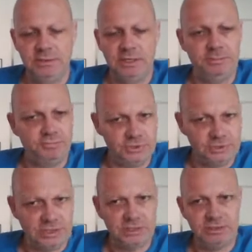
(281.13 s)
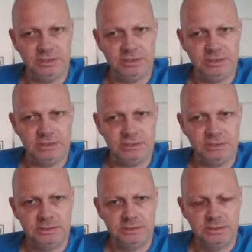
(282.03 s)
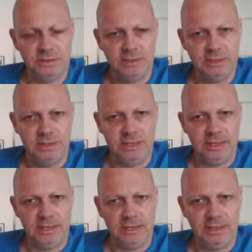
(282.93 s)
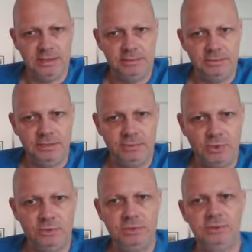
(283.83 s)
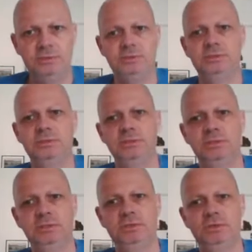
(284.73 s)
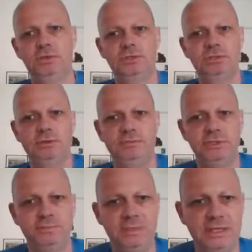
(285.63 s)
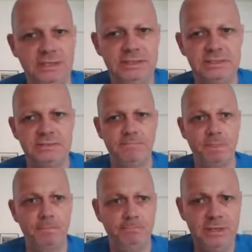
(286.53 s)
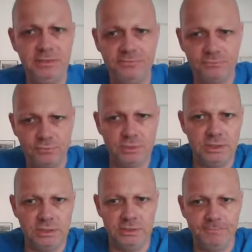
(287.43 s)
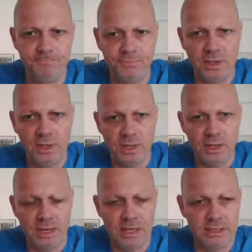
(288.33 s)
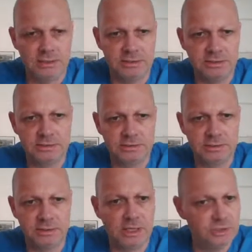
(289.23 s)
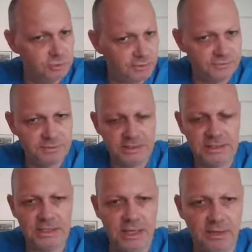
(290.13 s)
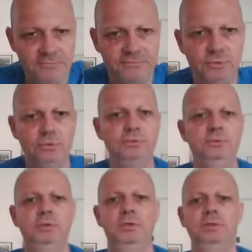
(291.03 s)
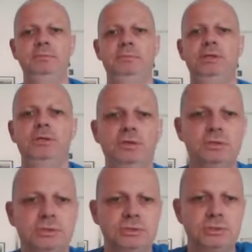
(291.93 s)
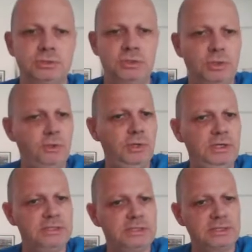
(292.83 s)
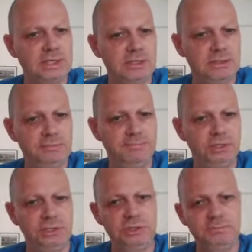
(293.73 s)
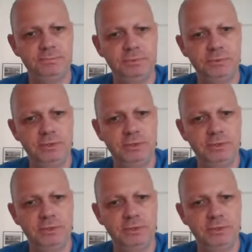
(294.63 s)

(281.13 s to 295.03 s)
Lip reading: I protect it, and my opponent Kosanovic plays b3. And I do have to be careful because the queen is attacking the bishop,